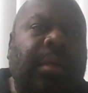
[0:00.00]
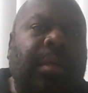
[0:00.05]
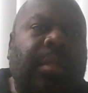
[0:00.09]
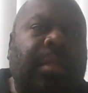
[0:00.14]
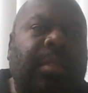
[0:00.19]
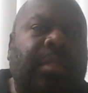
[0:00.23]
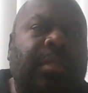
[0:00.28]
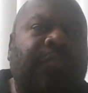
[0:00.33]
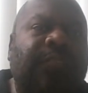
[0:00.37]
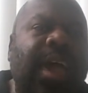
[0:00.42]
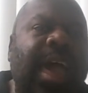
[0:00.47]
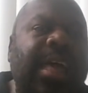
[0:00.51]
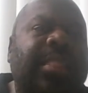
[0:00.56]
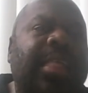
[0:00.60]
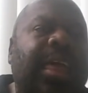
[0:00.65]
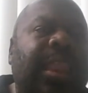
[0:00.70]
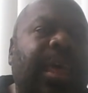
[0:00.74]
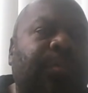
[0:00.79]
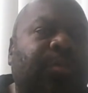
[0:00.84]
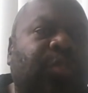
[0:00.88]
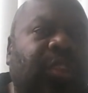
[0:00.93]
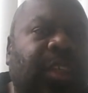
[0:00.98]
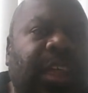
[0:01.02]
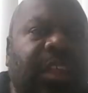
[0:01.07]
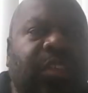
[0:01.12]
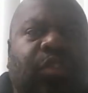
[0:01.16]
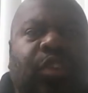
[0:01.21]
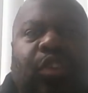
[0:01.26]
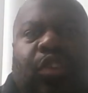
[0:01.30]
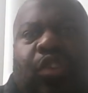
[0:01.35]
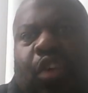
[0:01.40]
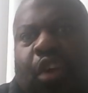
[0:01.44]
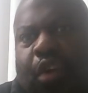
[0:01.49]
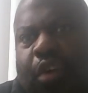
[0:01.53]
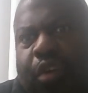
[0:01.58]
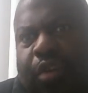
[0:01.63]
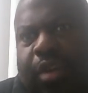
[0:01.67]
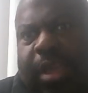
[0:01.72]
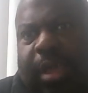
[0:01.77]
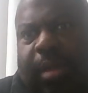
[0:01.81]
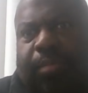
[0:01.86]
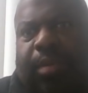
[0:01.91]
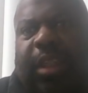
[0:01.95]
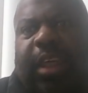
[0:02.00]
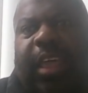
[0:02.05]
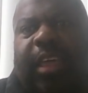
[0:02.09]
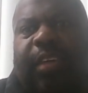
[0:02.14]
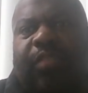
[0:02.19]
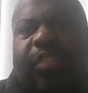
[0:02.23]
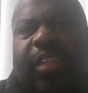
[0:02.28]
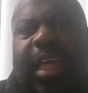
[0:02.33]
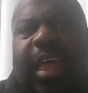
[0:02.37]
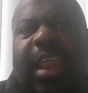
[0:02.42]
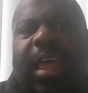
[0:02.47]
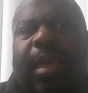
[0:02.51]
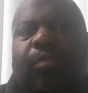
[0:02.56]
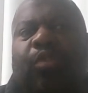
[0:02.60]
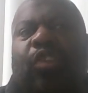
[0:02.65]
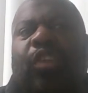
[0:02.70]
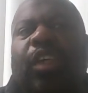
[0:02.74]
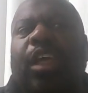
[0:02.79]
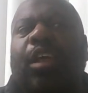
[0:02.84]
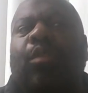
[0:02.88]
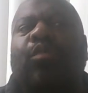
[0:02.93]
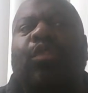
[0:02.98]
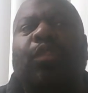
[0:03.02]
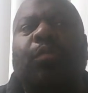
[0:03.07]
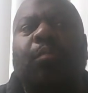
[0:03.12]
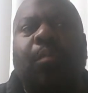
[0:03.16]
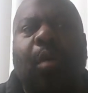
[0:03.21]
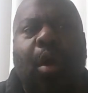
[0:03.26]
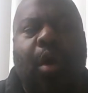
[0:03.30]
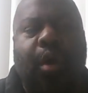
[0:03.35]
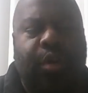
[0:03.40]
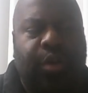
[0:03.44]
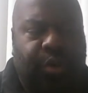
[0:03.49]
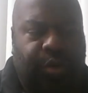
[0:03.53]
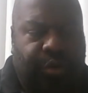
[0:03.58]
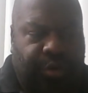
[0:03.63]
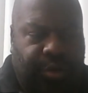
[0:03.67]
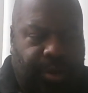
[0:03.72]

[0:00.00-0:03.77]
The fact that Epstein's attorney believes that Epstein was murdered